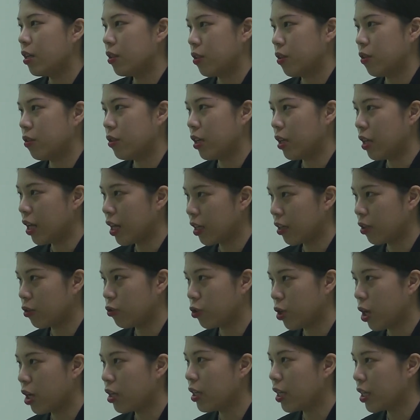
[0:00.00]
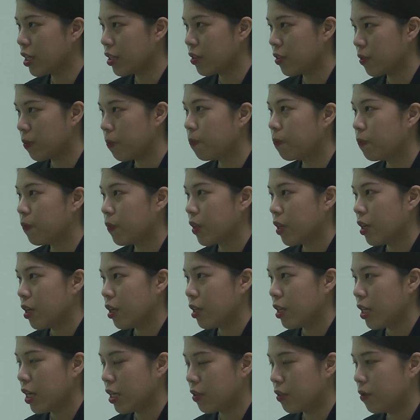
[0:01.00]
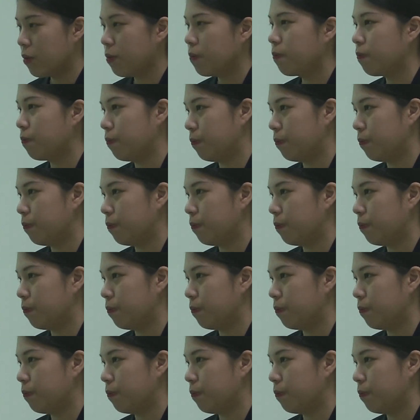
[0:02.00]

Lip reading: Delta Electronics. Yes.